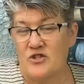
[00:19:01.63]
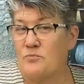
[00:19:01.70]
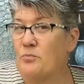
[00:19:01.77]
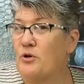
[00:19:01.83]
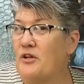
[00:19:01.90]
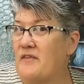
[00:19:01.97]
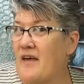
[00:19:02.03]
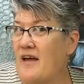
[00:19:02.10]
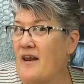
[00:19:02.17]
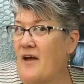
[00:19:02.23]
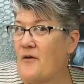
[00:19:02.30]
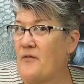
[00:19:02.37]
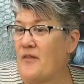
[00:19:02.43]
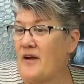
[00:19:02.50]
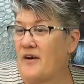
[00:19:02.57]
just putting that
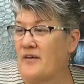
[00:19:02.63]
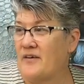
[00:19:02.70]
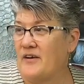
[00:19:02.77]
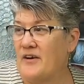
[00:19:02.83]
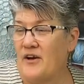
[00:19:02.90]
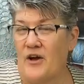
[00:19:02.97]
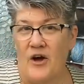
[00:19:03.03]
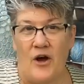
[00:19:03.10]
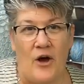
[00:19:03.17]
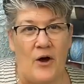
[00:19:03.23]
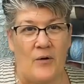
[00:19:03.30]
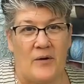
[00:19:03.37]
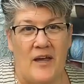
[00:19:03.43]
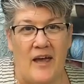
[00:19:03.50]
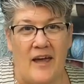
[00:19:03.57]
out there.
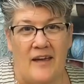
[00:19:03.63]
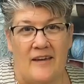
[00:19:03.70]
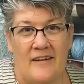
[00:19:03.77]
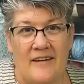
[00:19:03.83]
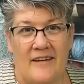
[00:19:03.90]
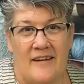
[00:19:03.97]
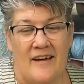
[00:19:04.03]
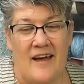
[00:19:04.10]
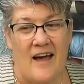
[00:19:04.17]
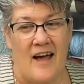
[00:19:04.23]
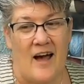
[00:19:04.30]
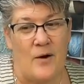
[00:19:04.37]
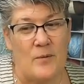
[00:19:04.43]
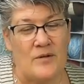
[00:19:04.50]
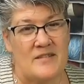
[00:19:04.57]
Okay,
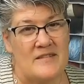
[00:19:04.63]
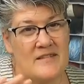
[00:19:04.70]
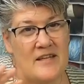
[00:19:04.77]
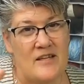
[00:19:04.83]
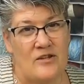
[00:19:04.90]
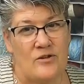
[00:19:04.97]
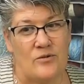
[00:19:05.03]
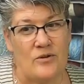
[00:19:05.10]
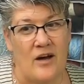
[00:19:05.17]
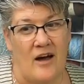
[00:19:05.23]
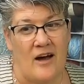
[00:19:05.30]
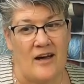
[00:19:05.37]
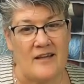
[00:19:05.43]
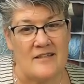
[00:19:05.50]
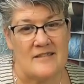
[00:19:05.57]
I will see you
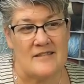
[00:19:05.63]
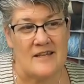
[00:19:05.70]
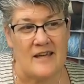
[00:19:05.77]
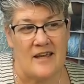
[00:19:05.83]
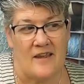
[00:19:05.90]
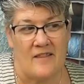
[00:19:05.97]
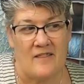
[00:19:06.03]
guys.